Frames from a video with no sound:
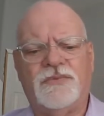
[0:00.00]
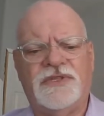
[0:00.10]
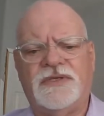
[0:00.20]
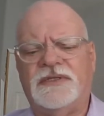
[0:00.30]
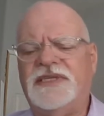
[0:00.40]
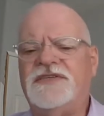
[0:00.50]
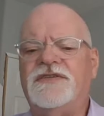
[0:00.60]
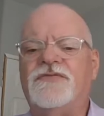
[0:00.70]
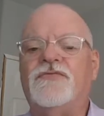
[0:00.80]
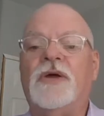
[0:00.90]
with a list
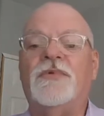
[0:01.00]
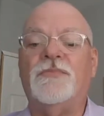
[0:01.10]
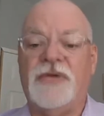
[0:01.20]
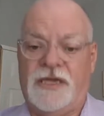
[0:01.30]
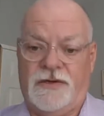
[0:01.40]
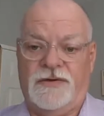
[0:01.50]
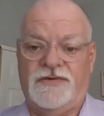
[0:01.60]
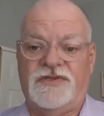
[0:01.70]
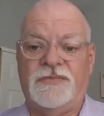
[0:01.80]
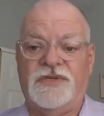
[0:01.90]
of rubble
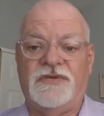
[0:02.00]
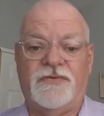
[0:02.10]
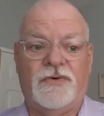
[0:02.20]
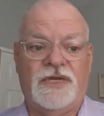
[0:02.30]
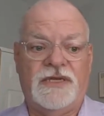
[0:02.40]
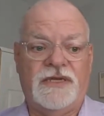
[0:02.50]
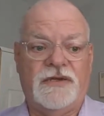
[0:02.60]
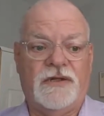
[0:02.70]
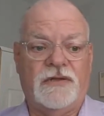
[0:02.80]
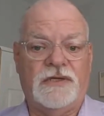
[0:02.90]
makers to be avoided at
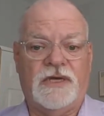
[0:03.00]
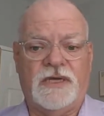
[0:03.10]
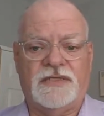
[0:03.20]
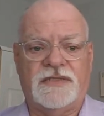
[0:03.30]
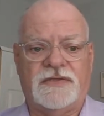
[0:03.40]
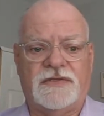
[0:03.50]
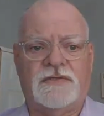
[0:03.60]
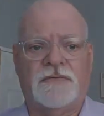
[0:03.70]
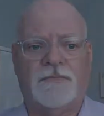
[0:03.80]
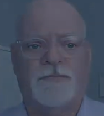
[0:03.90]
all costs.